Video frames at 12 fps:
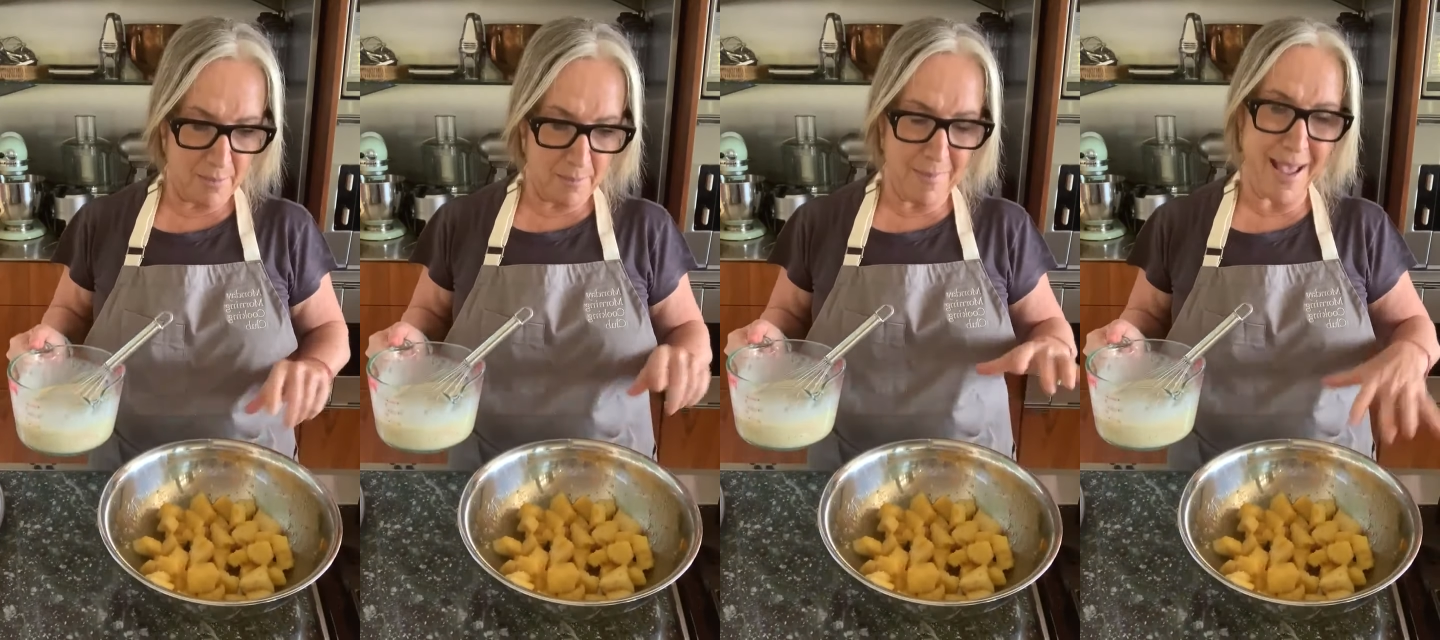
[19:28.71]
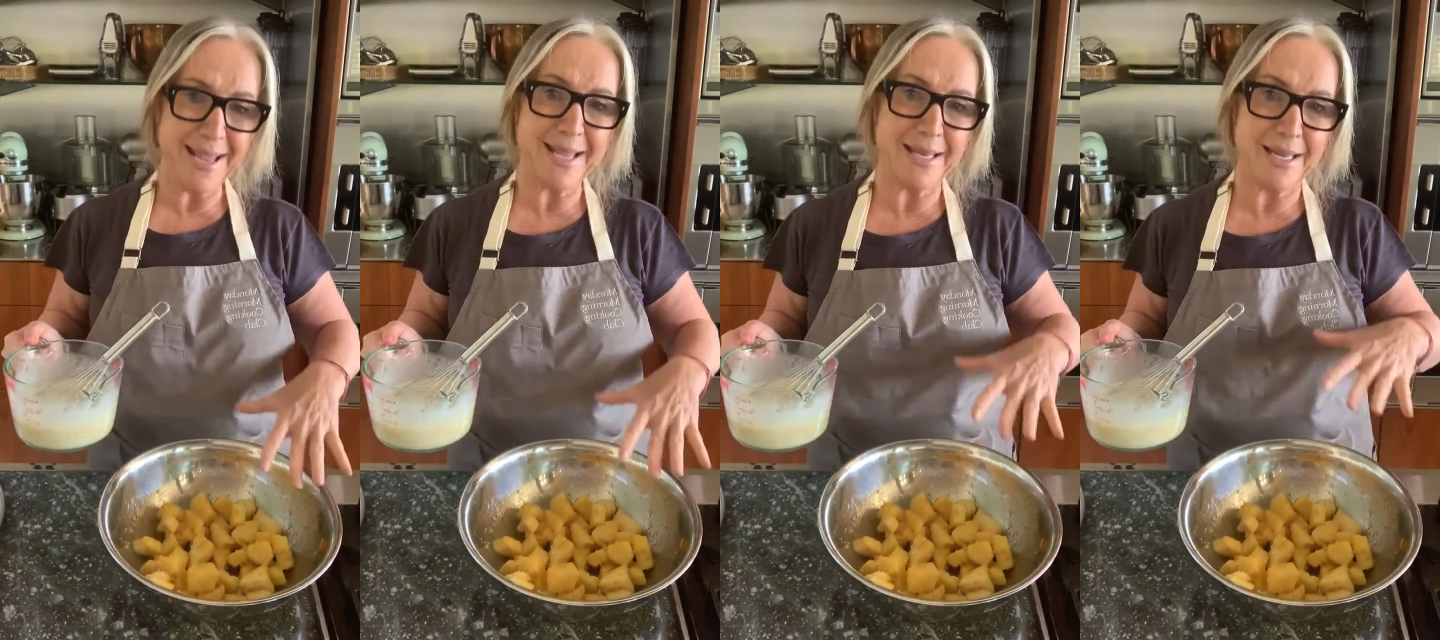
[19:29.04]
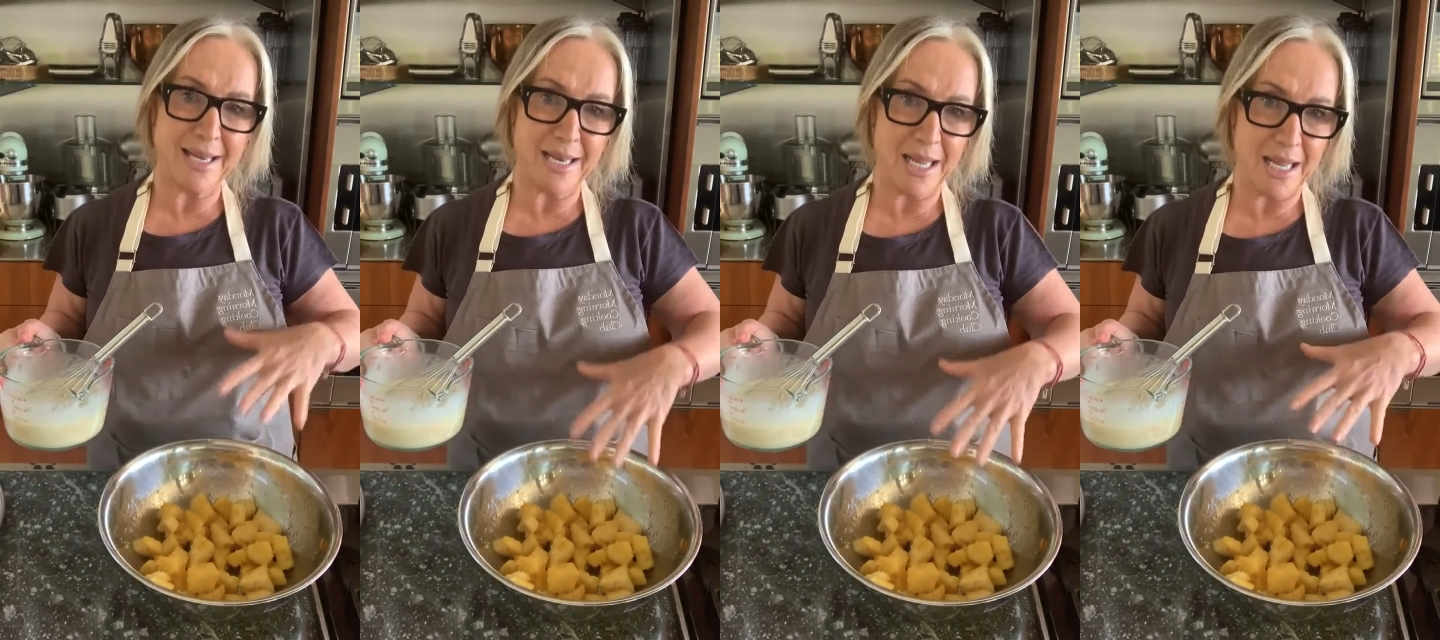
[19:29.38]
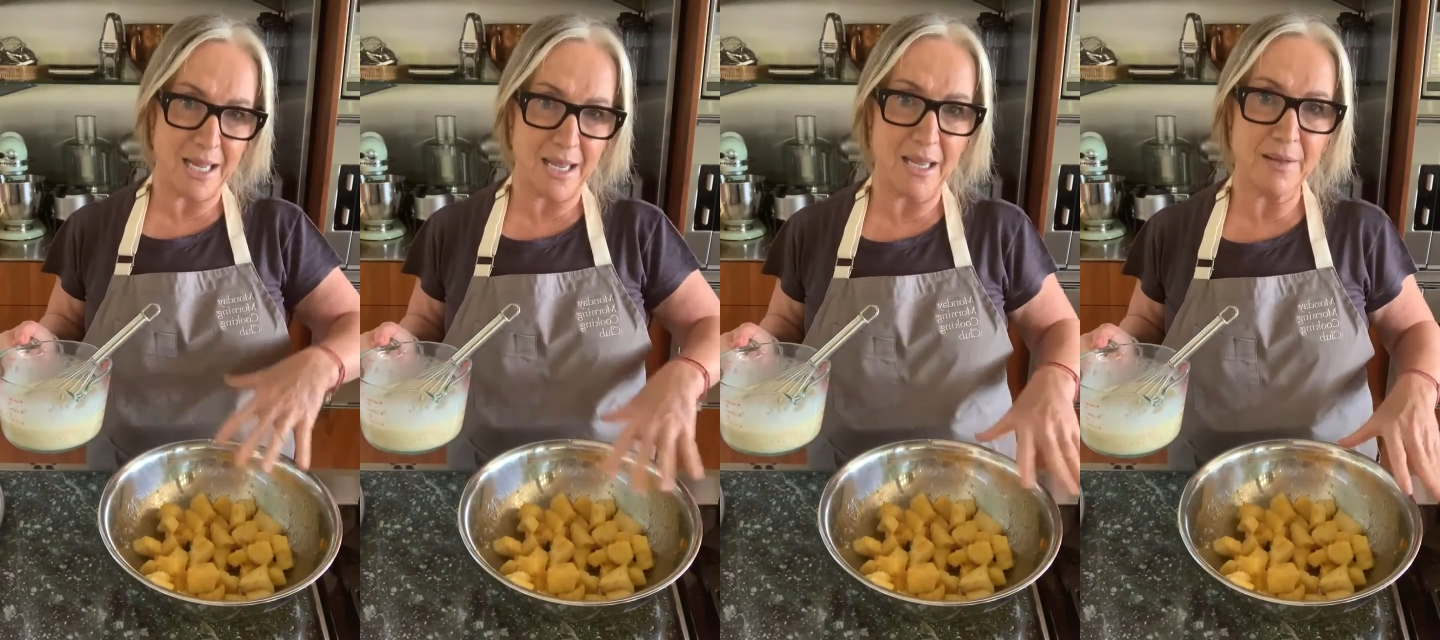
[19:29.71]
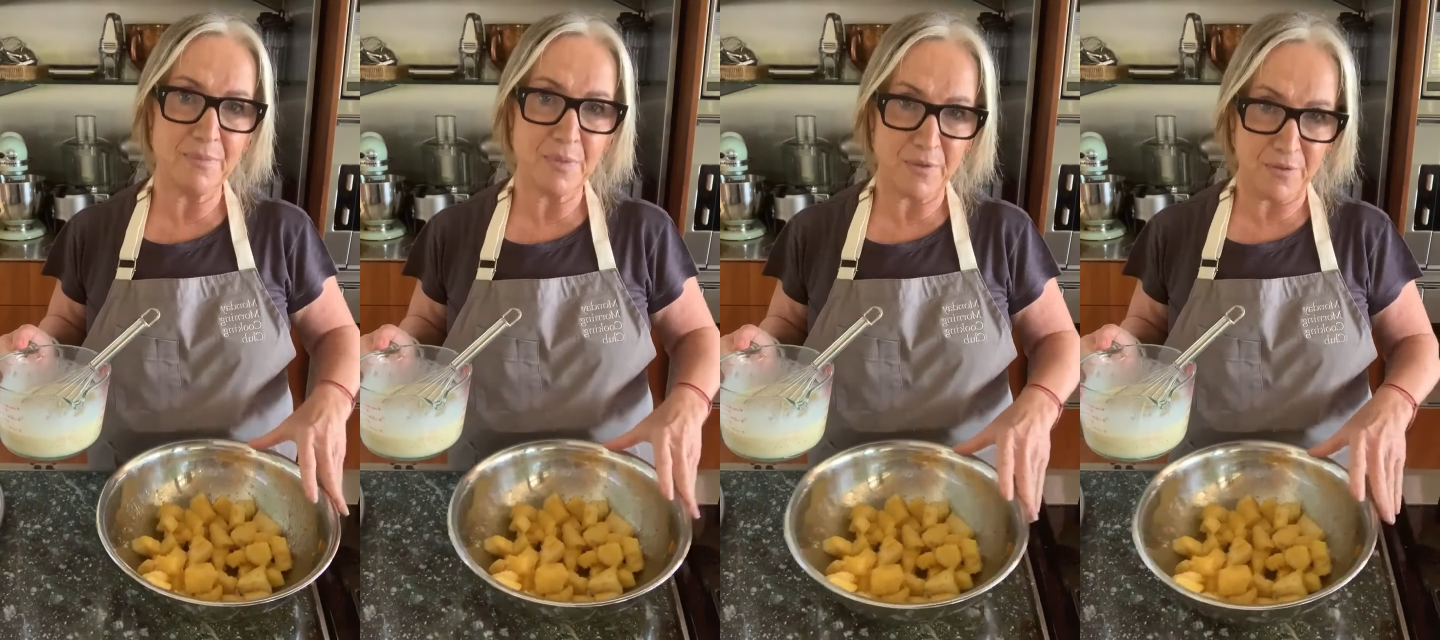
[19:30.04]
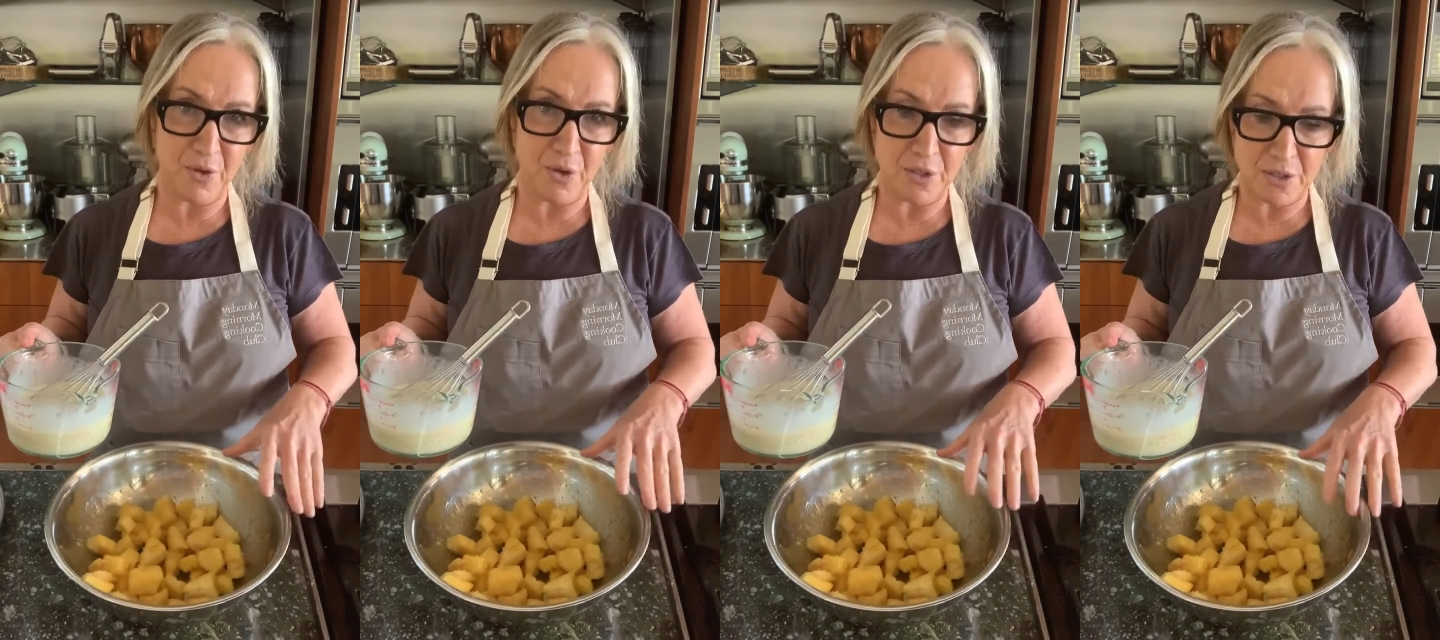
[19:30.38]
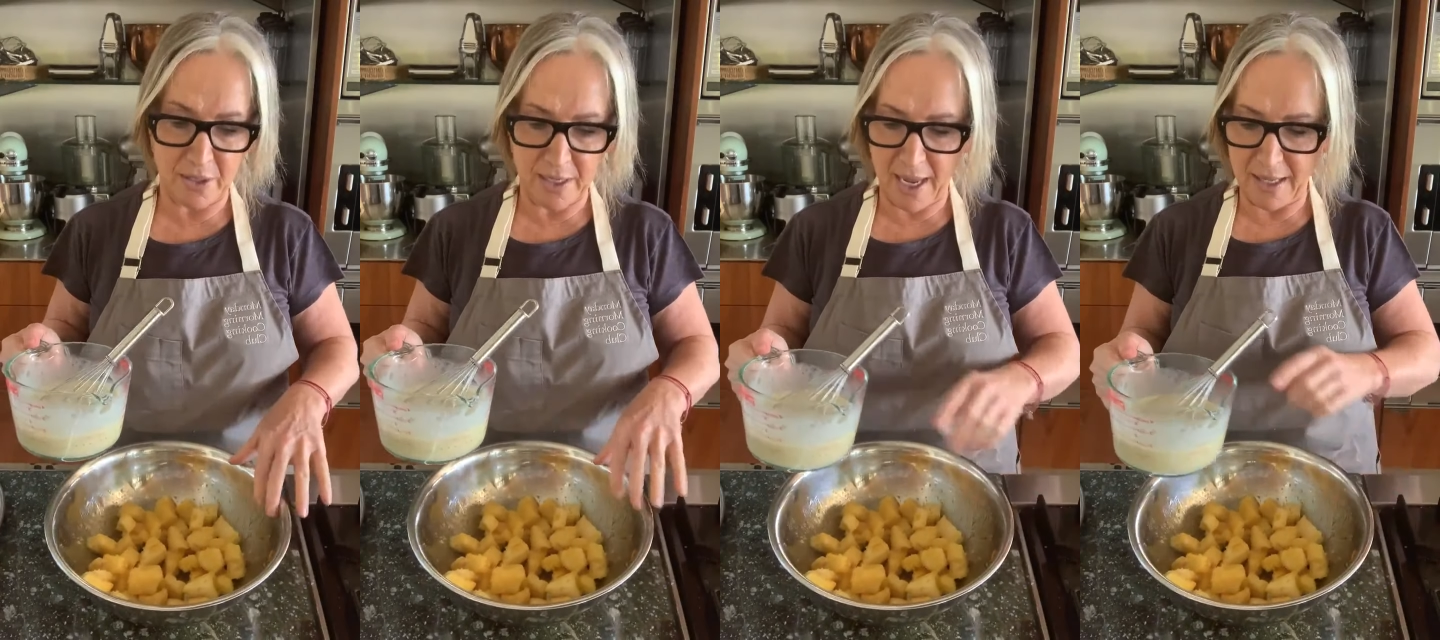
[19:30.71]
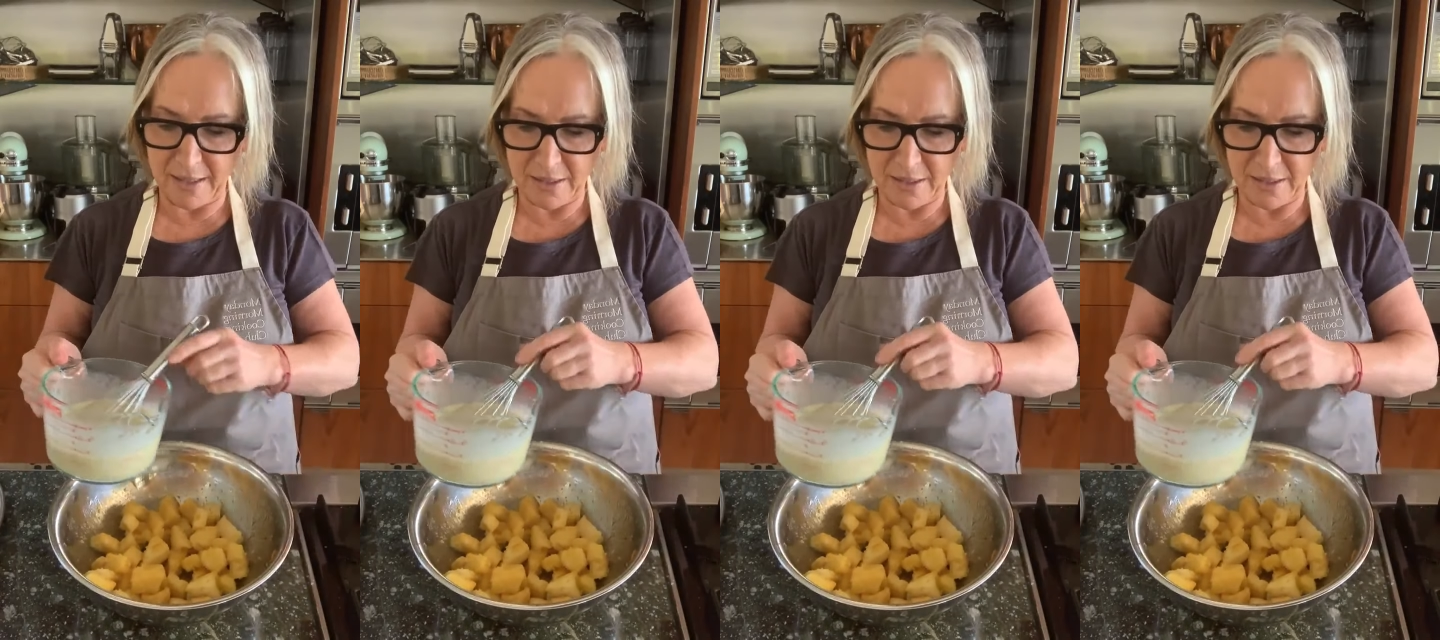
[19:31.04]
make it in here first, okay?